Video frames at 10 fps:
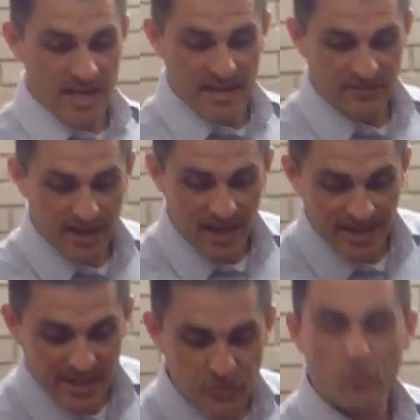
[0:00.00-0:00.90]
if
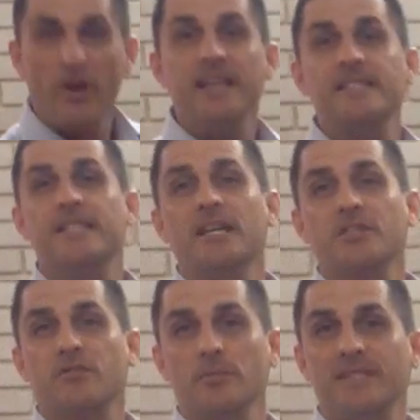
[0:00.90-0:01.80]
God has raised
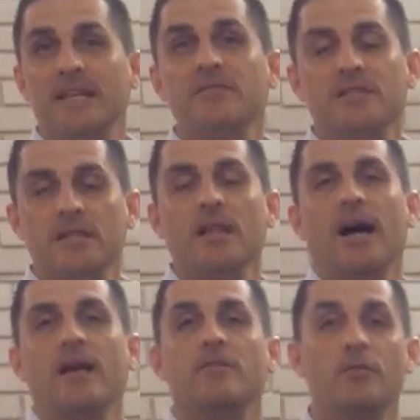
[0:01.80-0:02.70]
us from death to
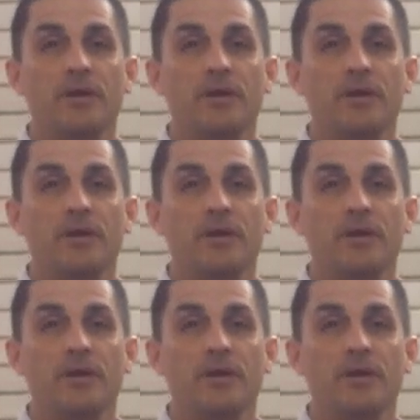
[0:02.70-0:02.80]
life,